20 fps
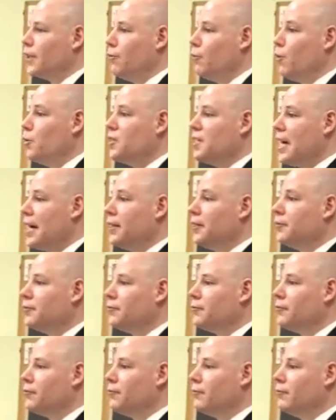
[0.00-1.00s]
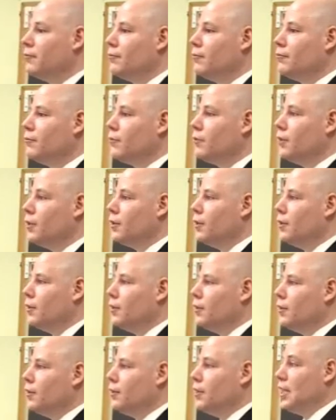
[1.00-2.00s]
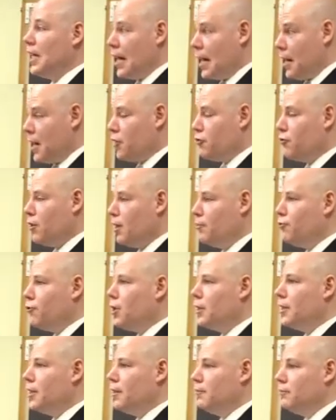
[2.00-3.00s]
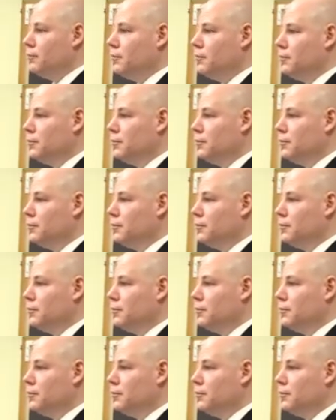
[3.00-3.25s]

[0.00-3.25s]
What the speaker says: What was that? Yeah, that's why I brought them.